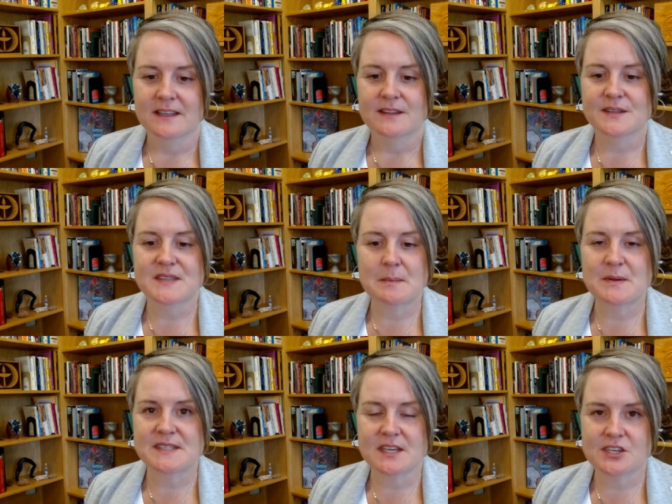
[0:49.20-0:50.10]
The
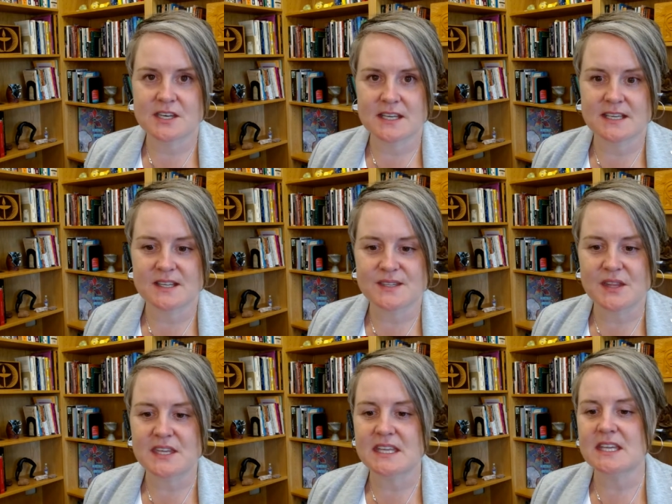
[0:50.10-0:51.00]
supposition is
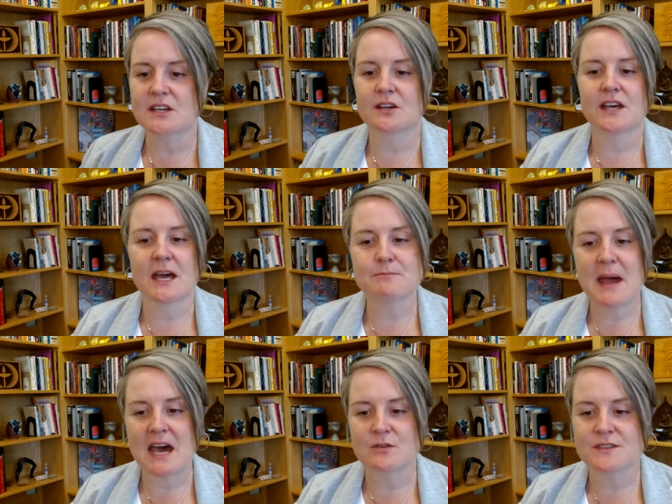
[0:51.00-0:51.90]
that the eagle had
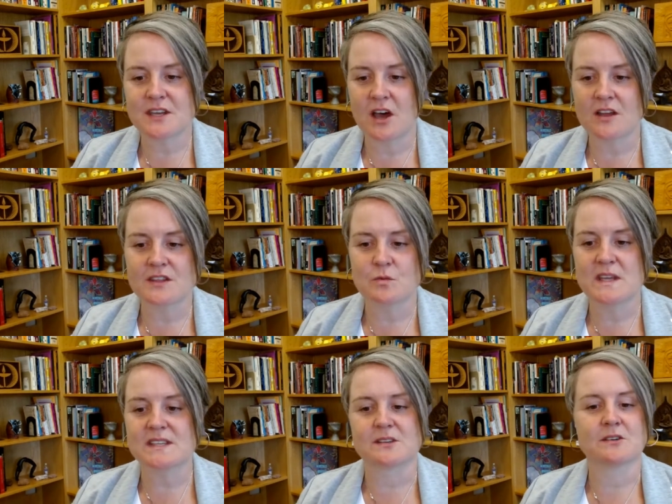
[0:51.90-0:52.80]
pounced on the
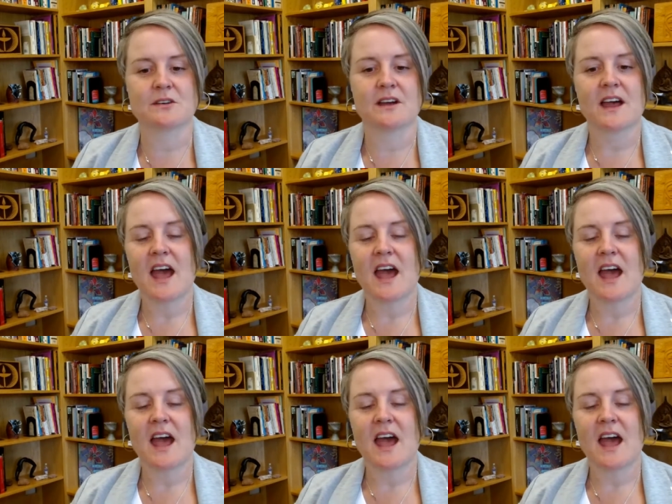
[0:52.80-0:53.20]
weasel,